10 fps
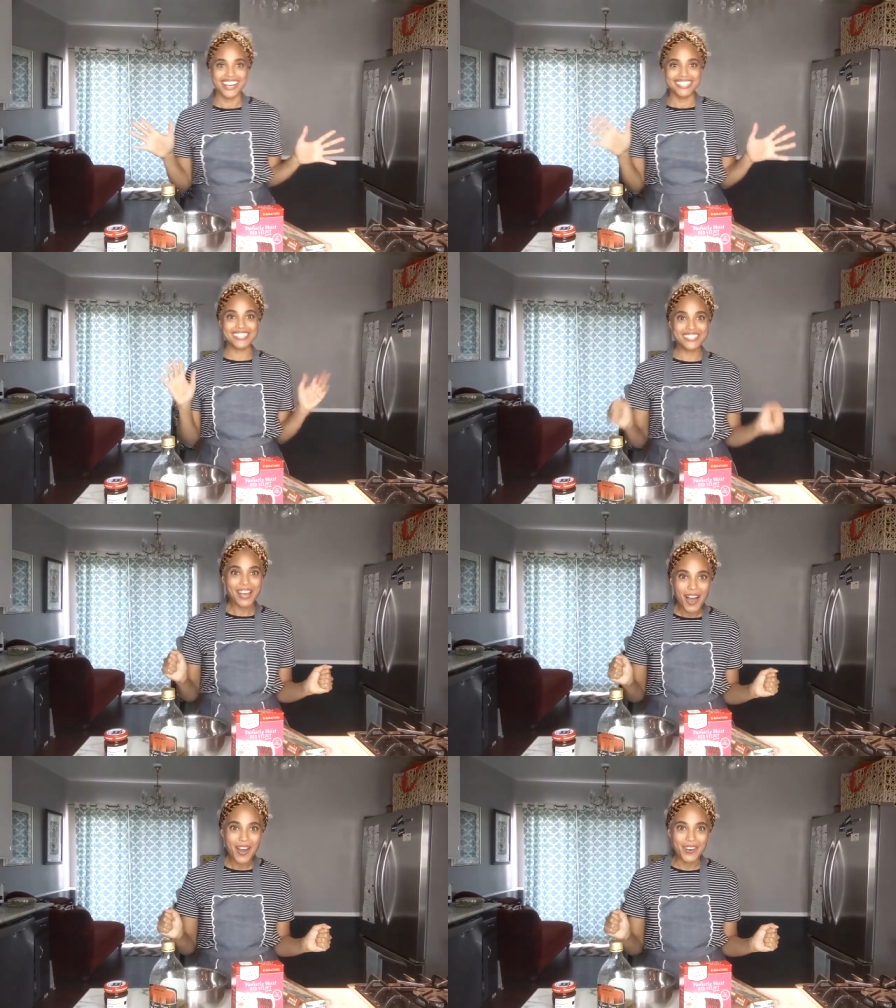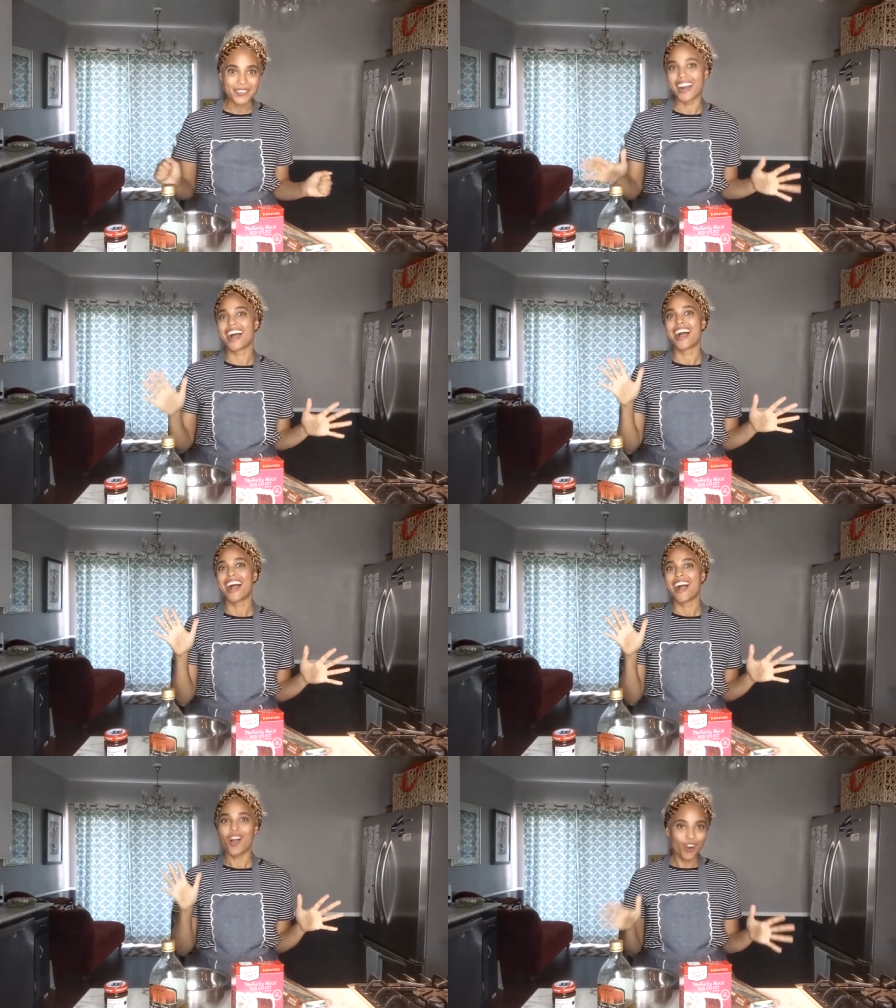So
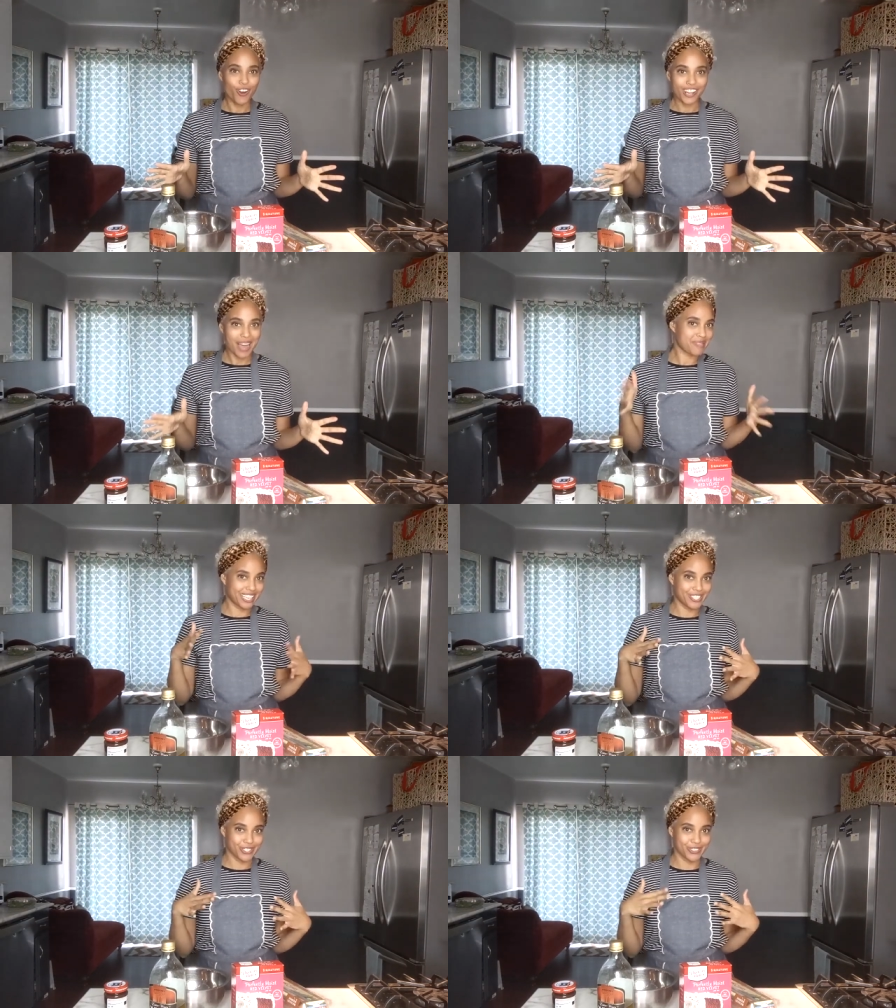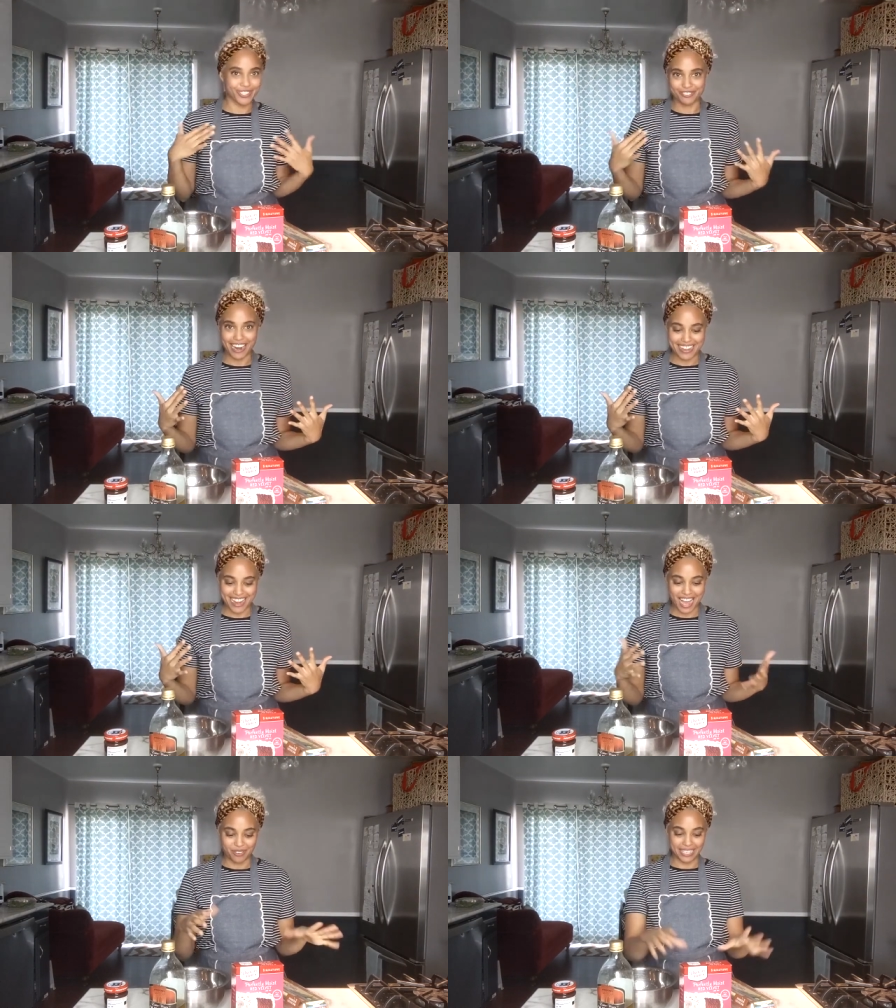all I'm gonna do right
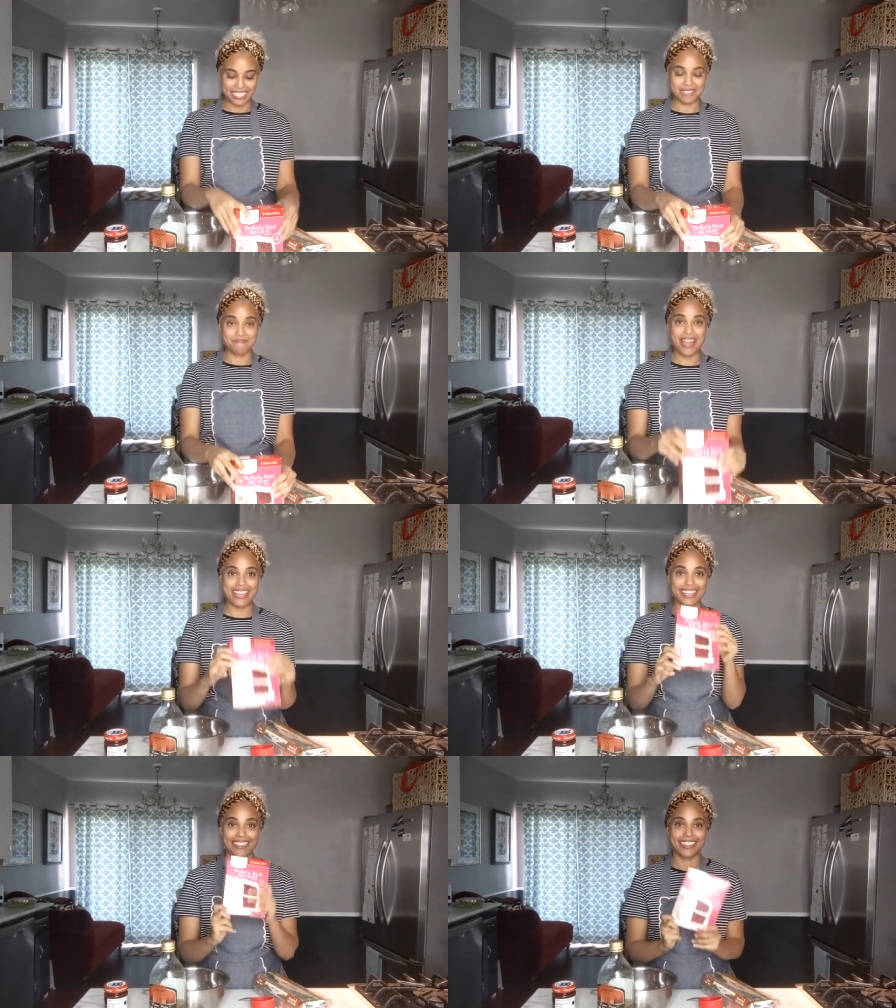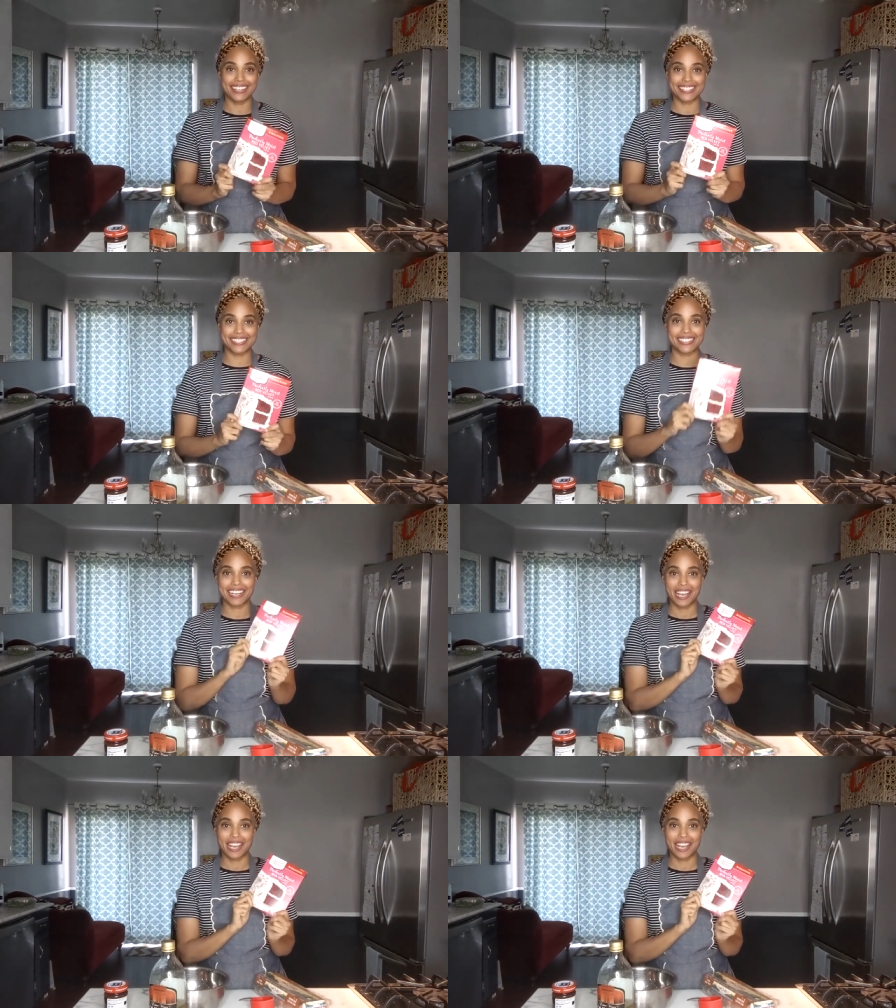now is make this